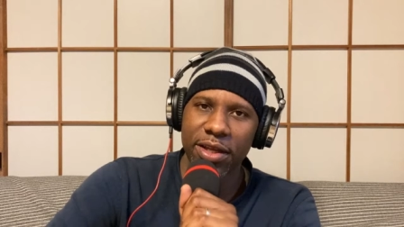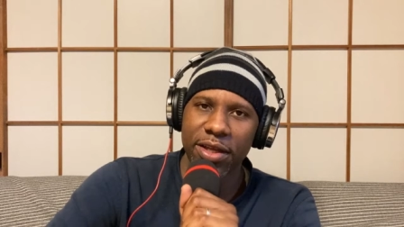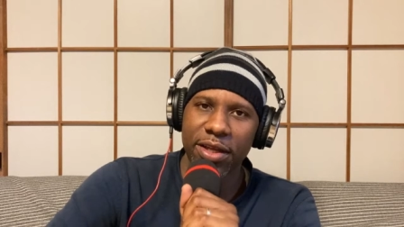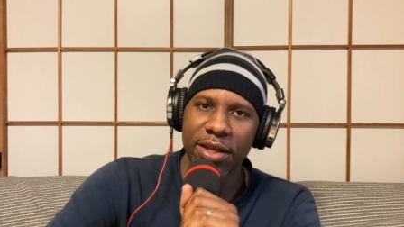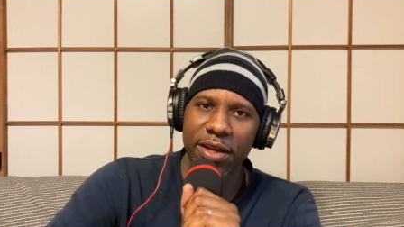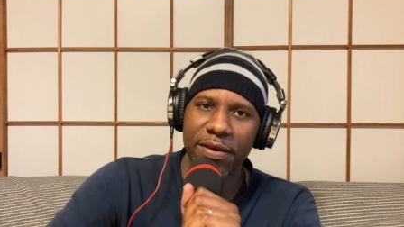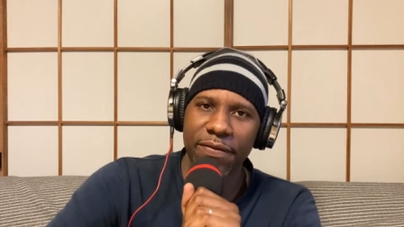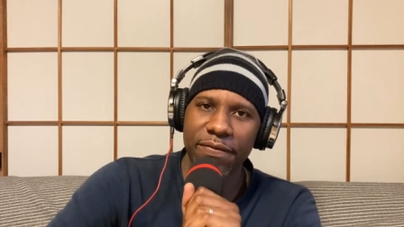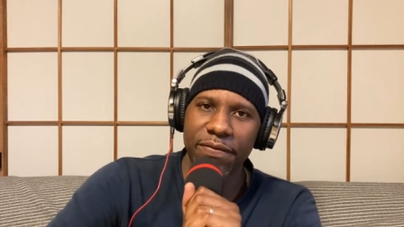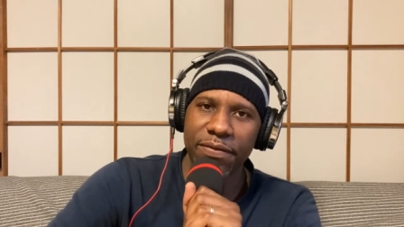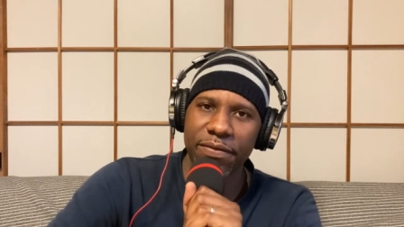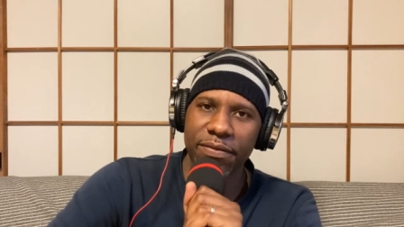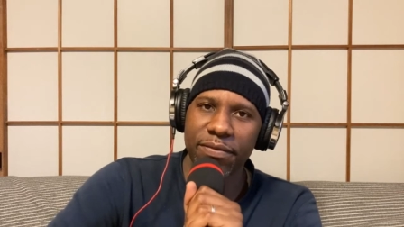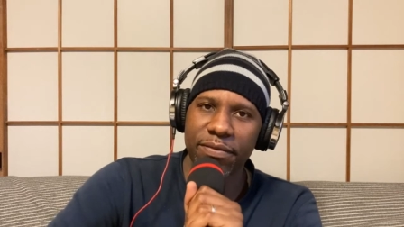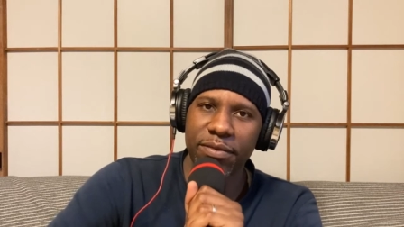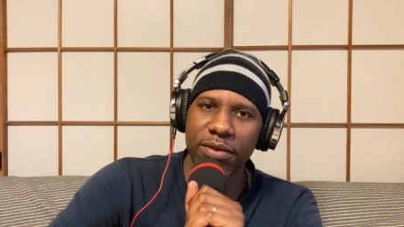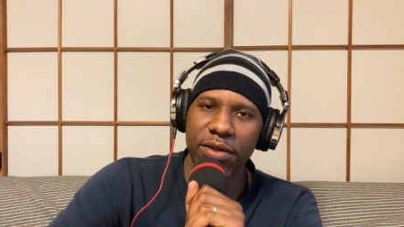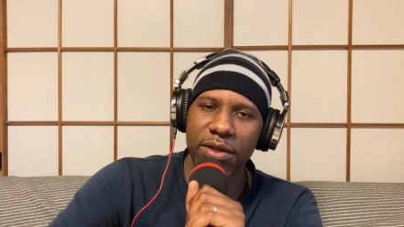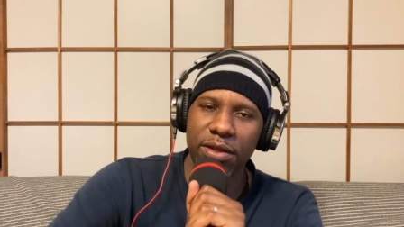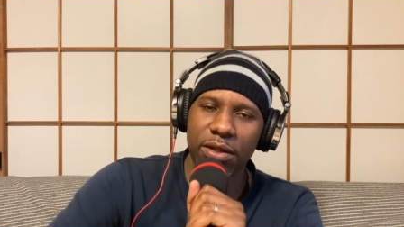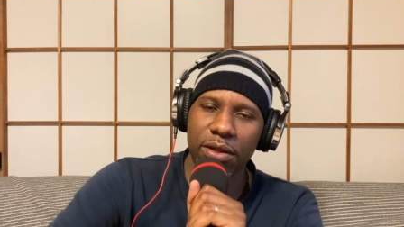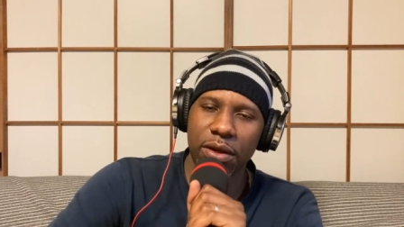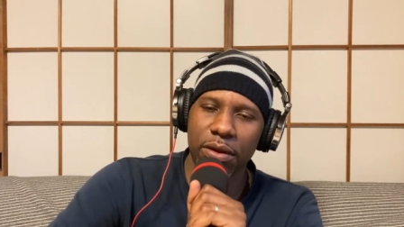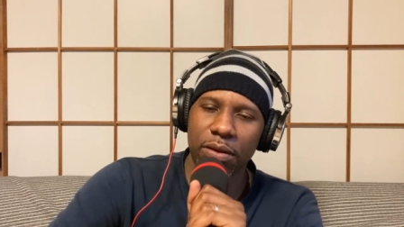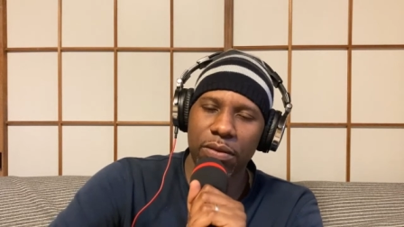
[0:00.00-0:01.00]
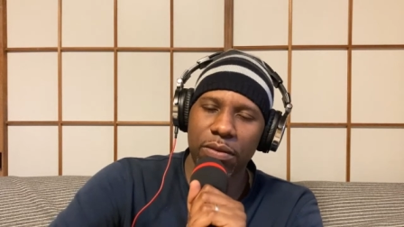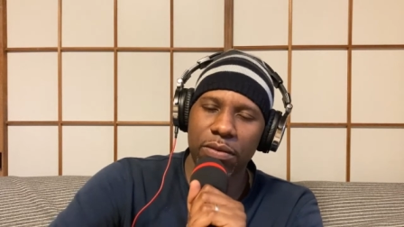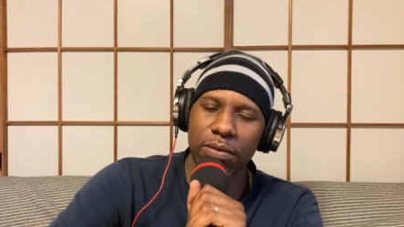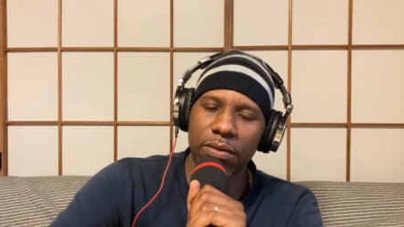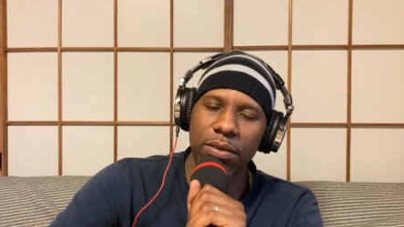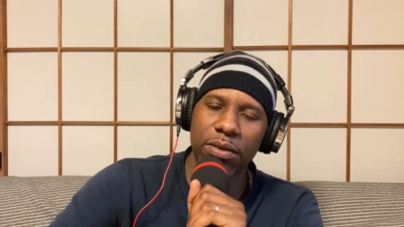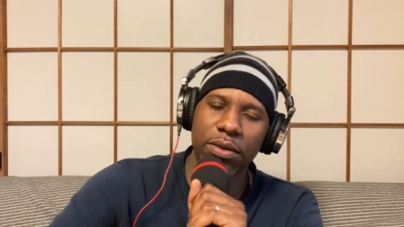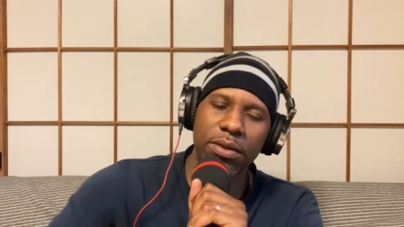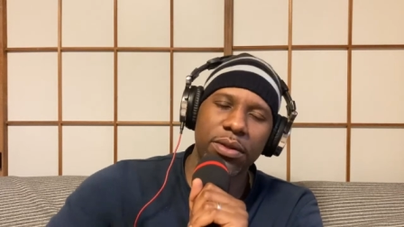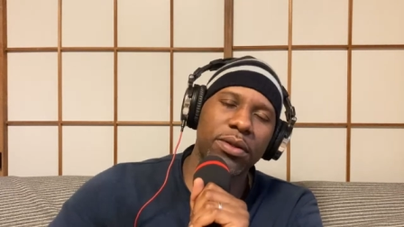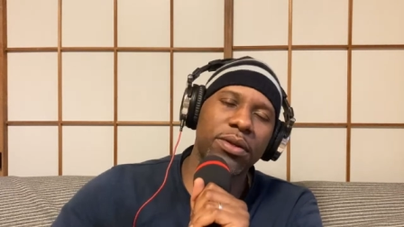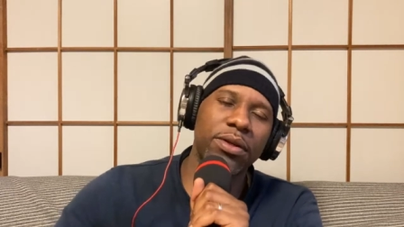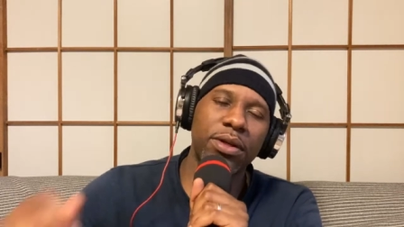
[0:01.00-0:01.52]

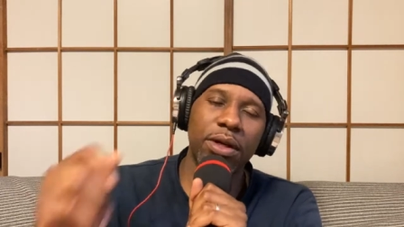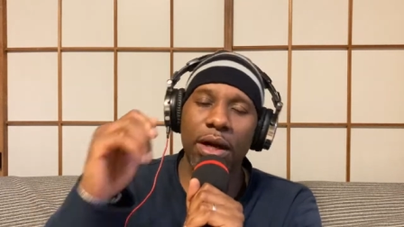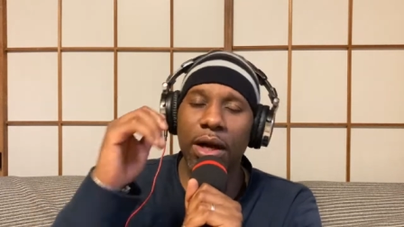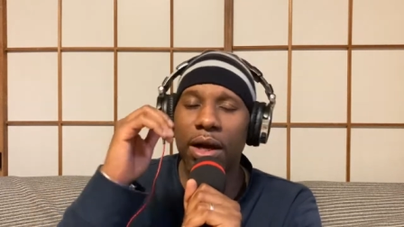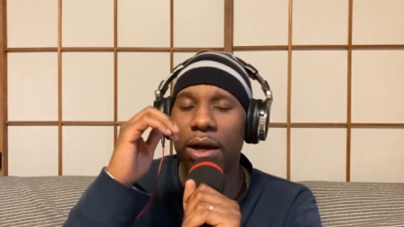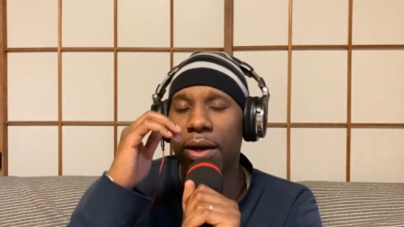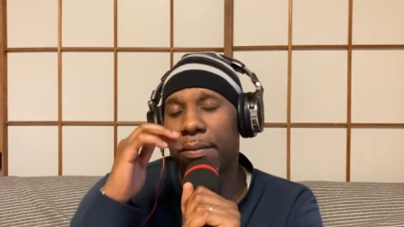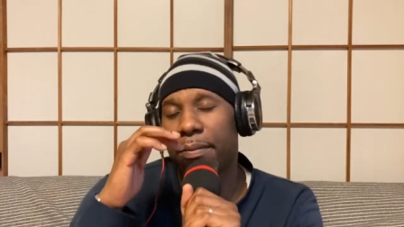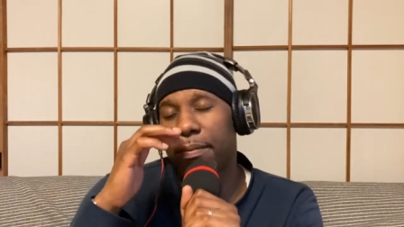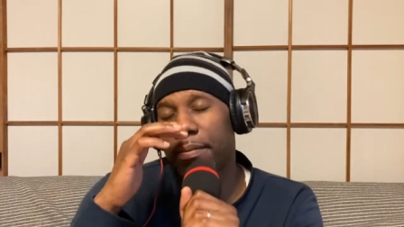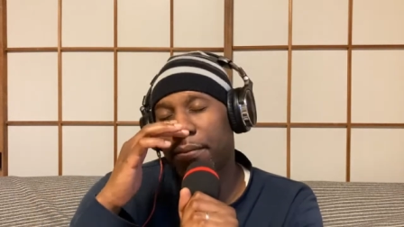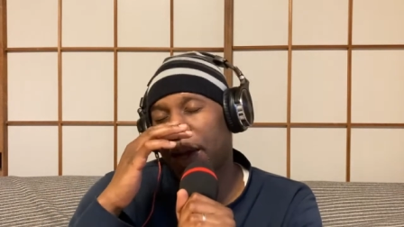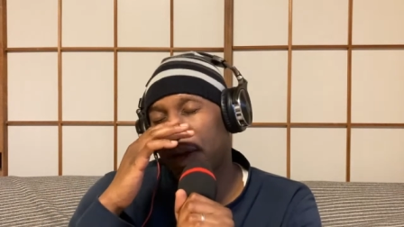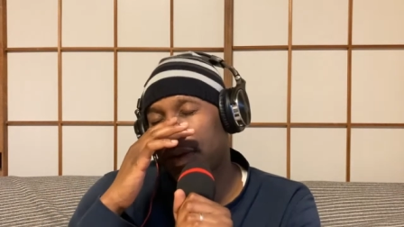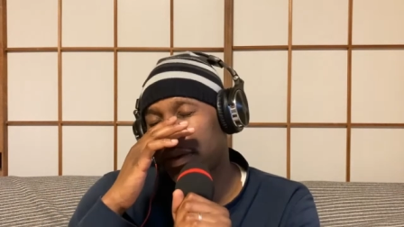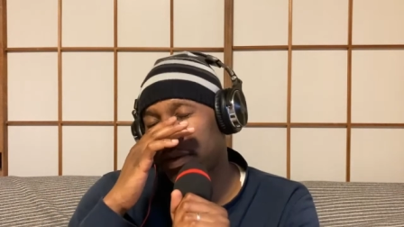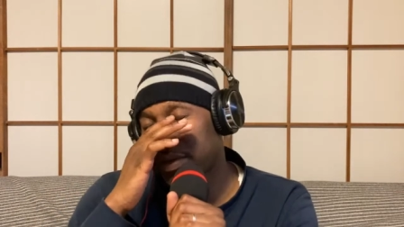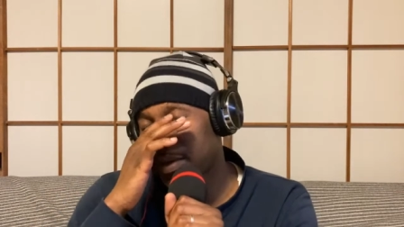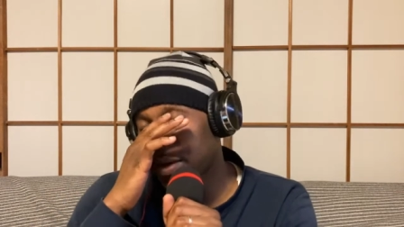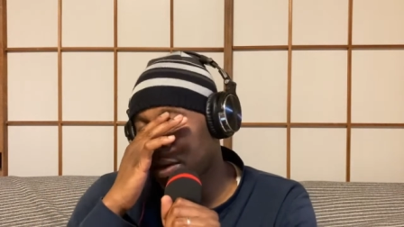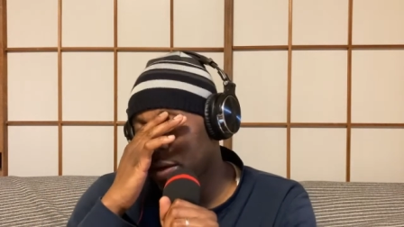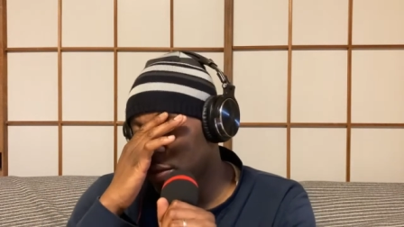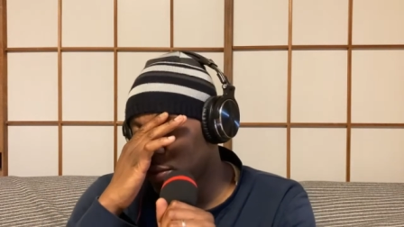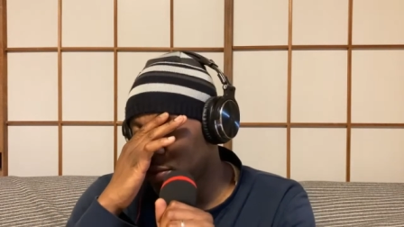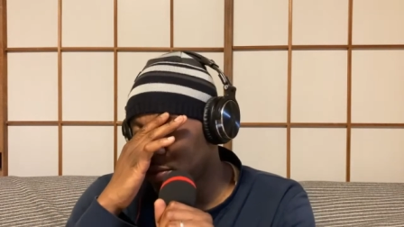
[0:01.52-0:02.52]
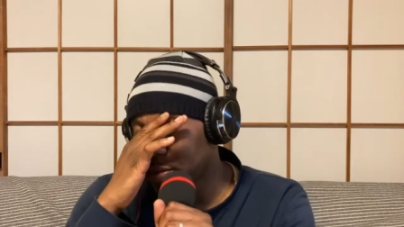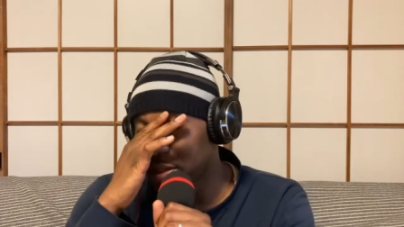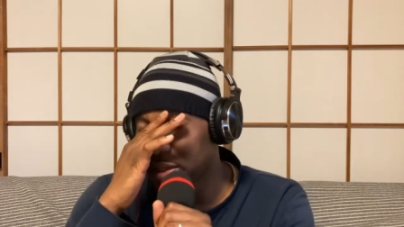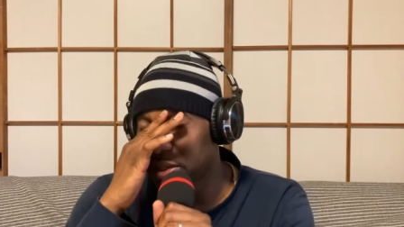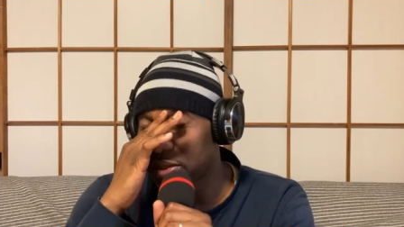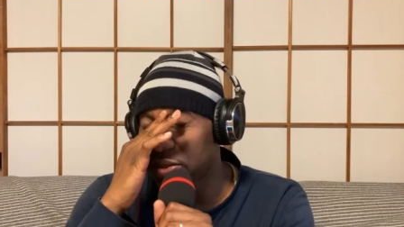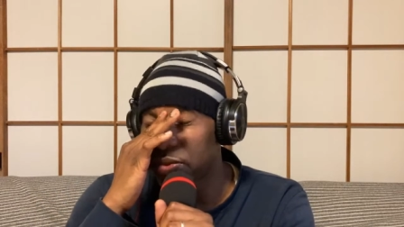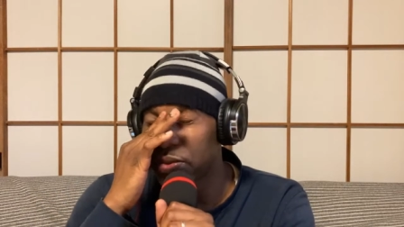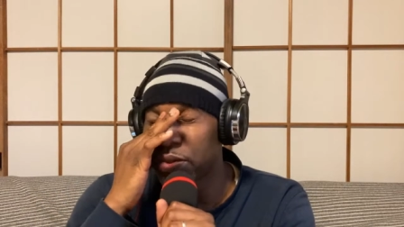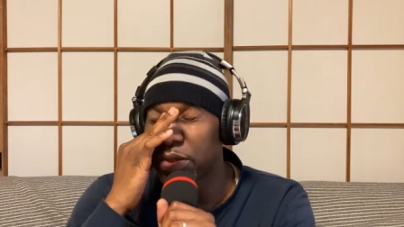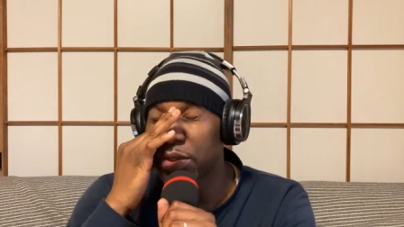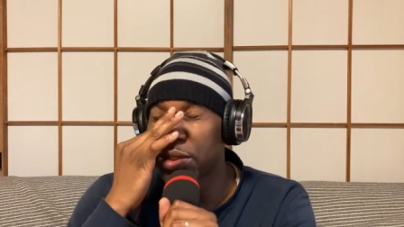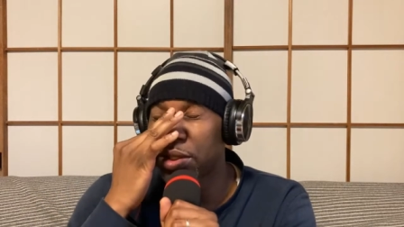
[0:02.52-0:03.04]
I was talking to a
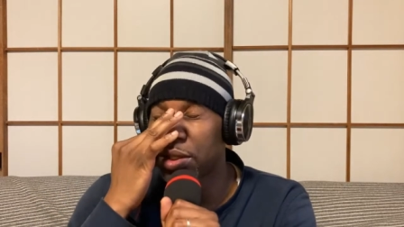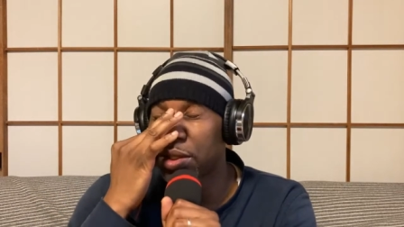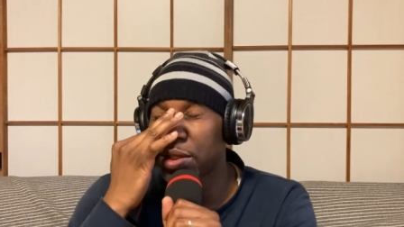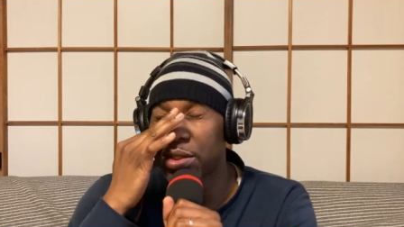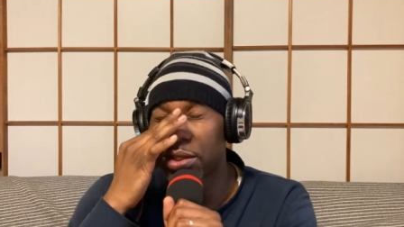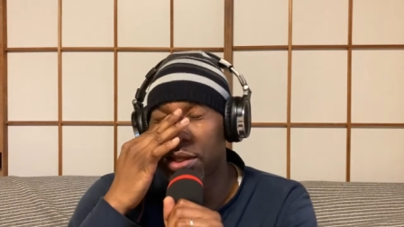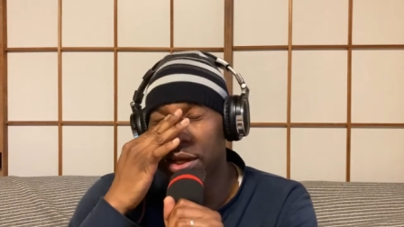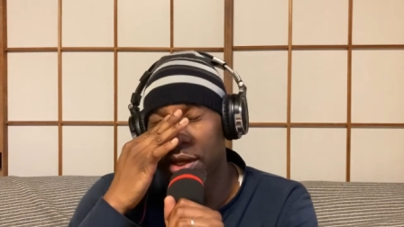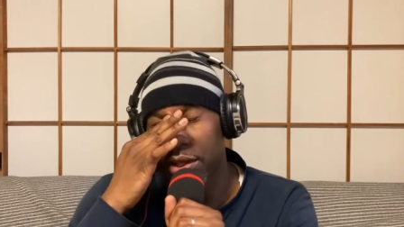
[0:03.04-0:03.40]
student the